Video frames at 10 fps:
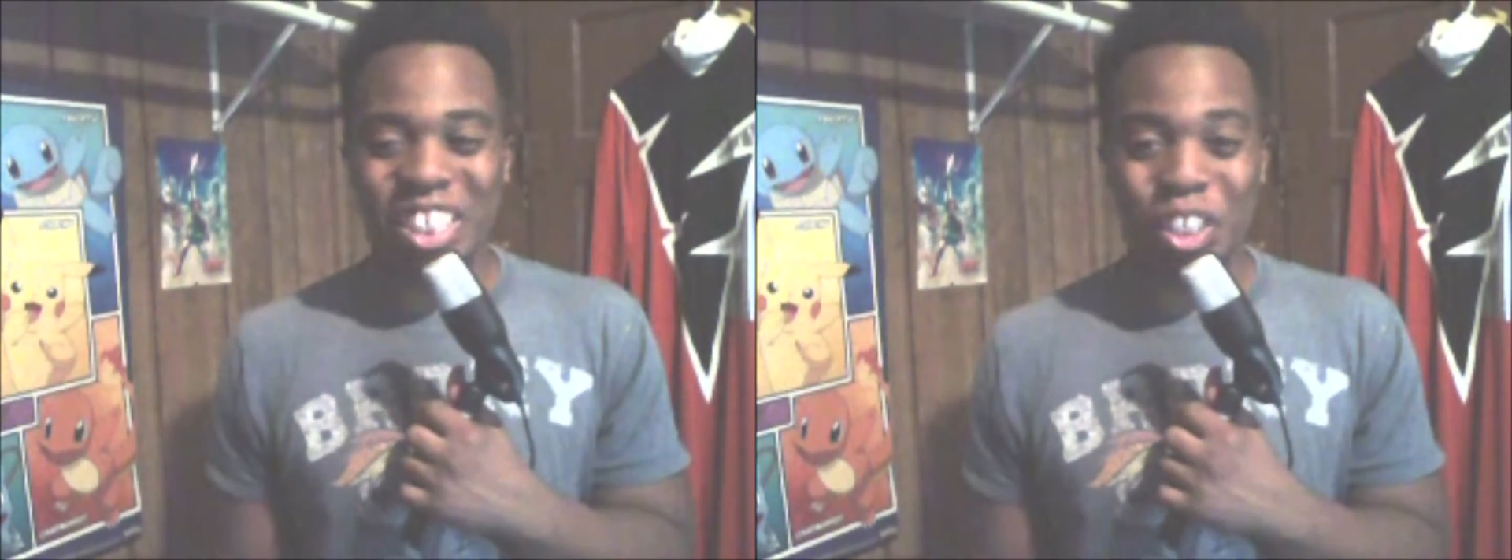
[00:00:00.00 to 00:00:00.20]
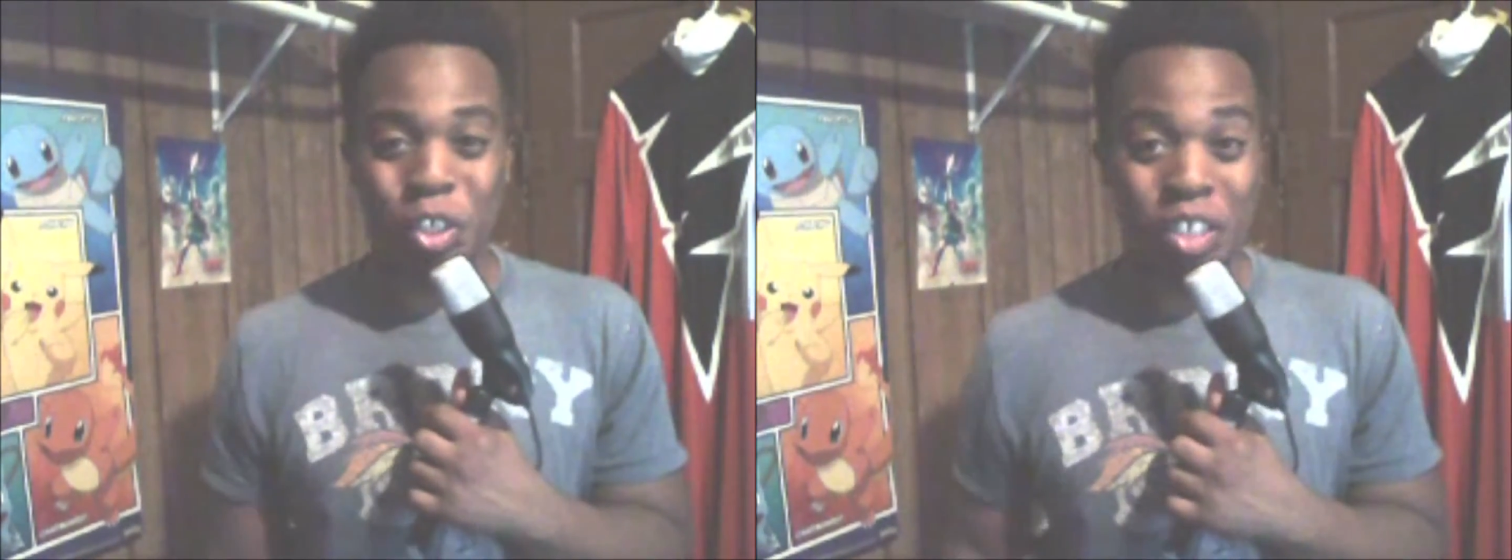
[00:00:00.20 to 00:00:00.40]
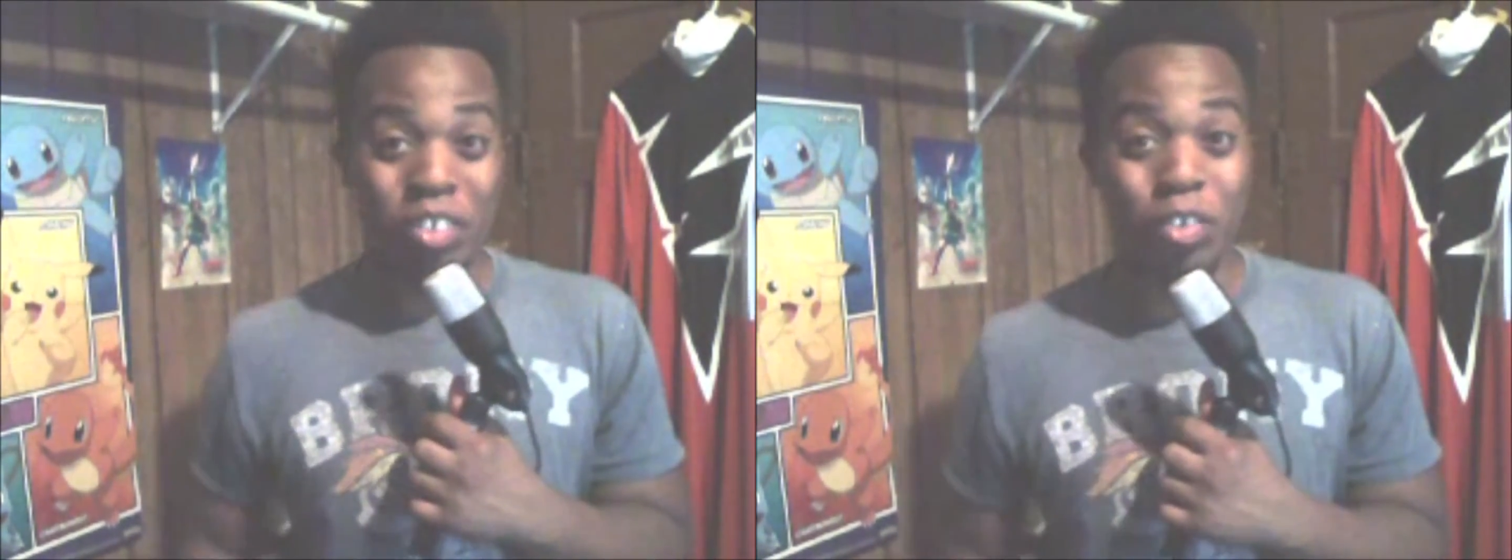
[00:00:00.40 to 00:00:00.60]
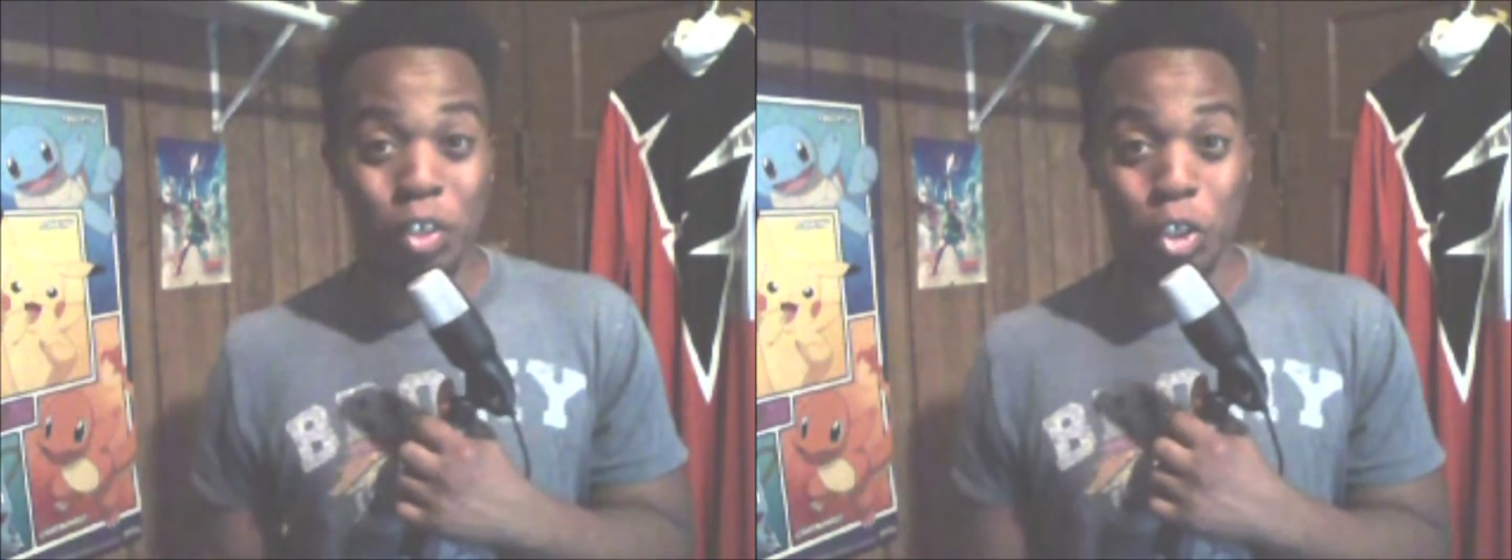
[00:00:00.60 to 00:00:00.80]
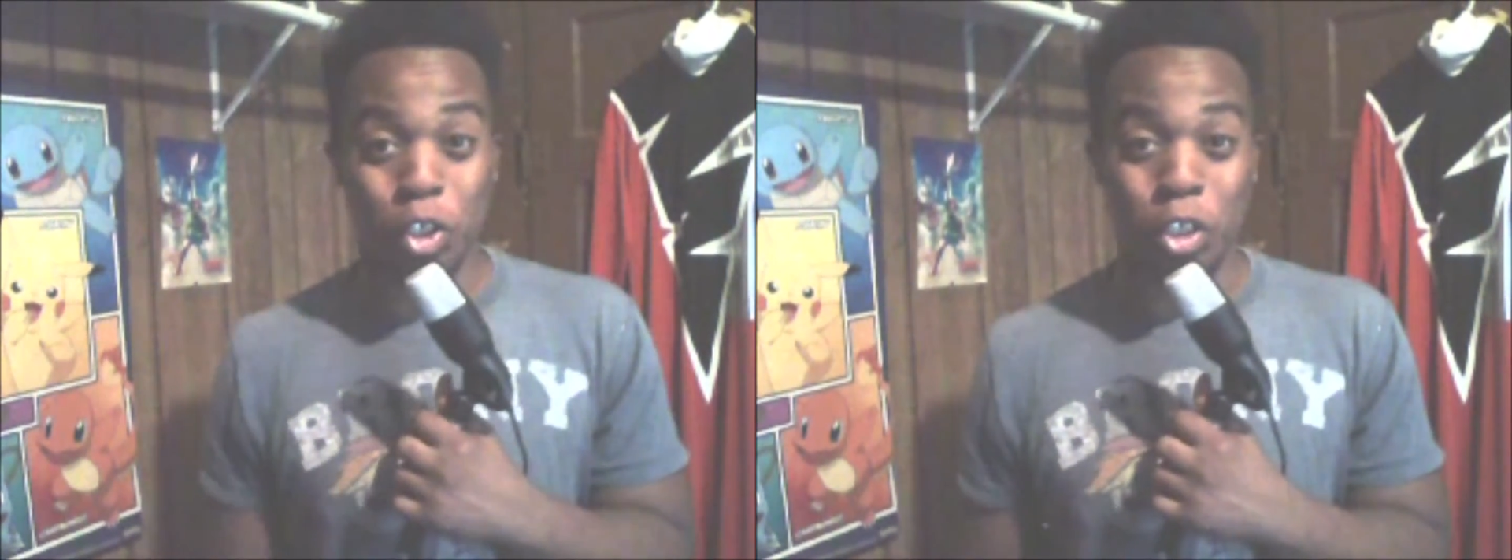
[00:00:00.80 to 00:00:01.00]
that you definitely
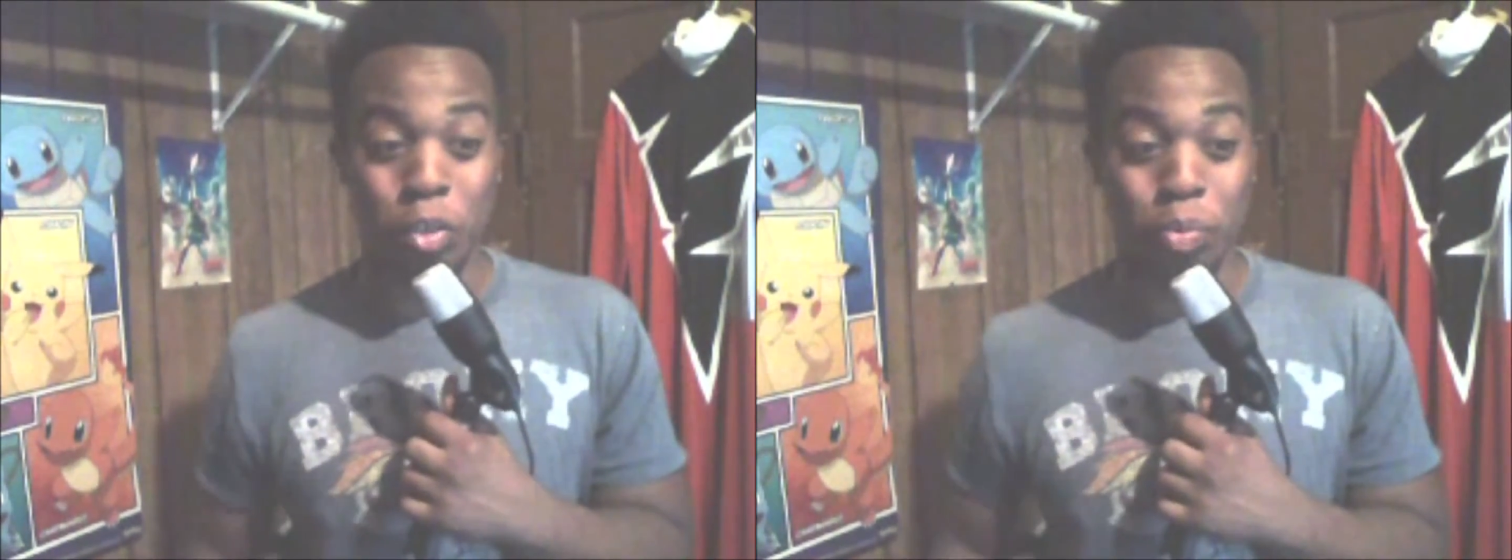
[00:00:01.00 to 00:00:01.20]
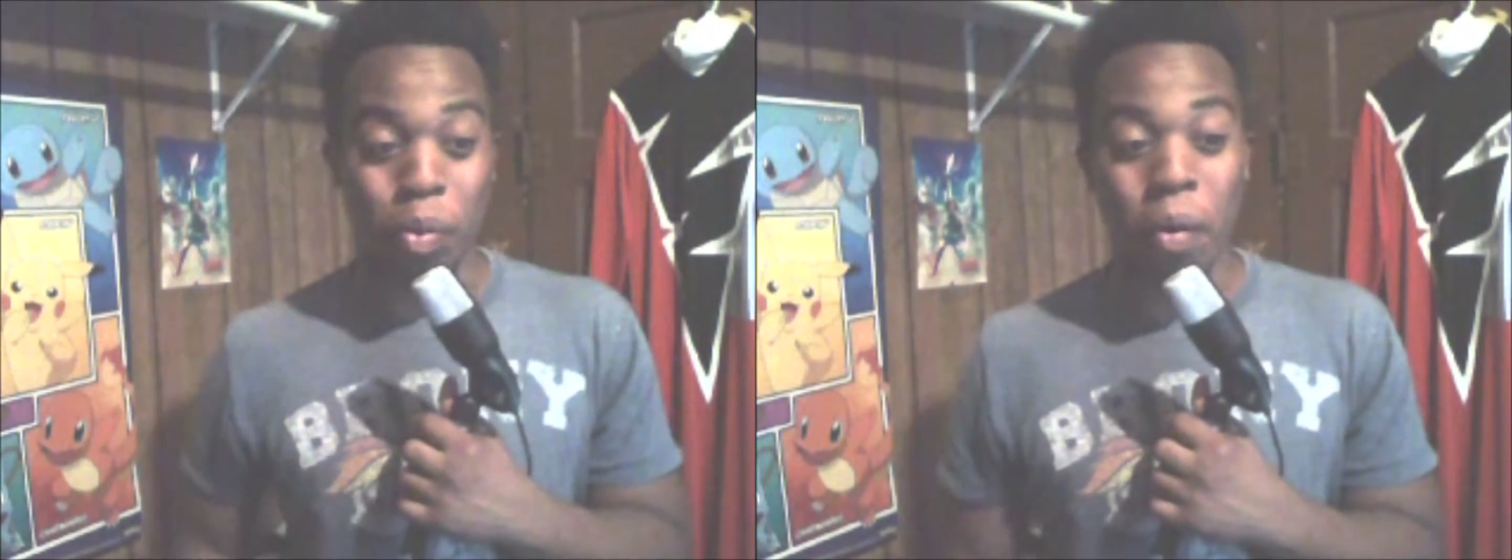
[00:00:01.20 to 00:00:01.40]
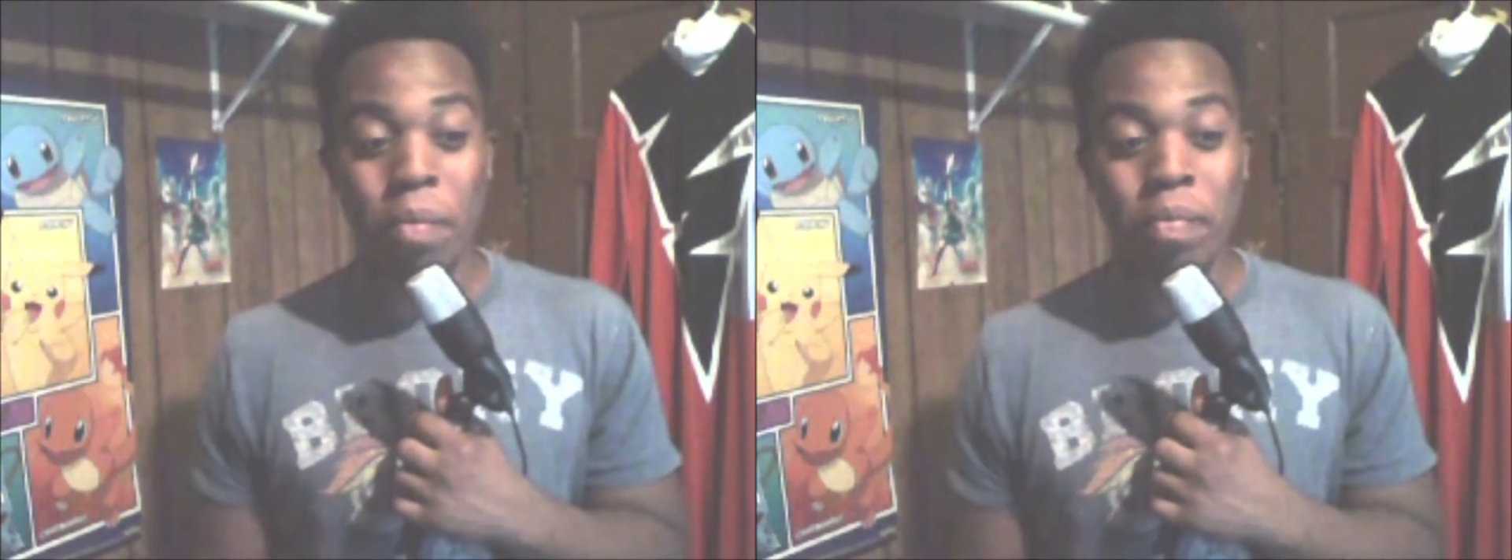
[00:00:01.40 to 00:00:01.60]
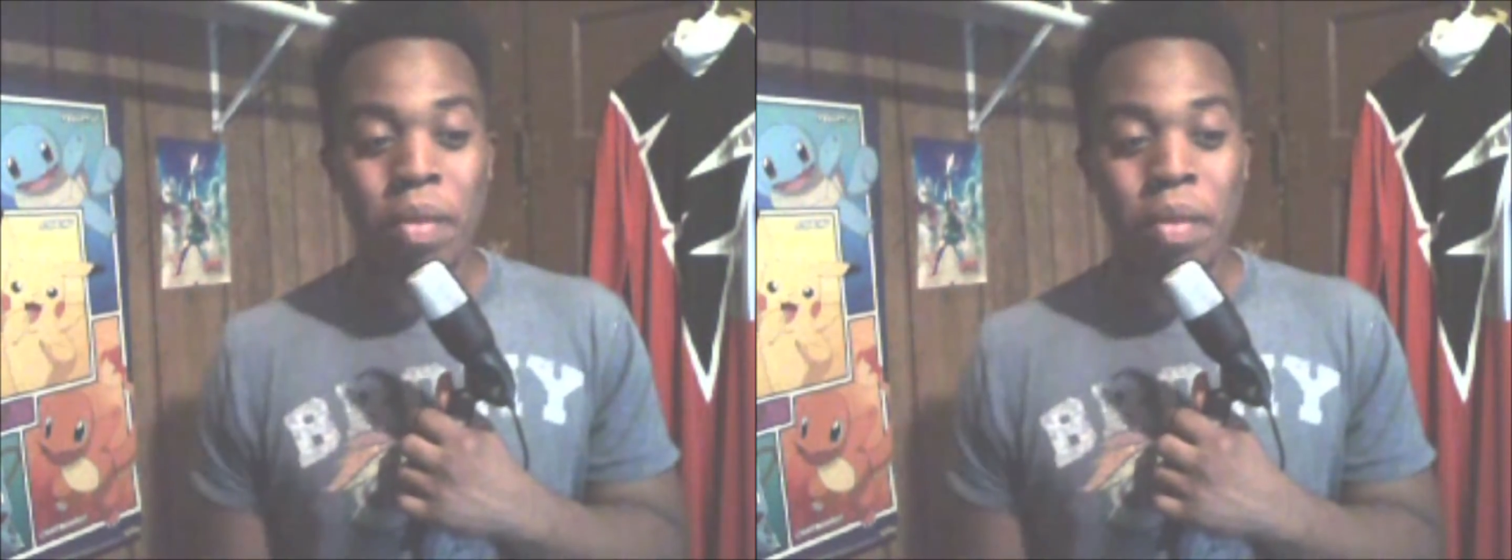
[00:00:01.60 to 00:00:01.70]
just should support.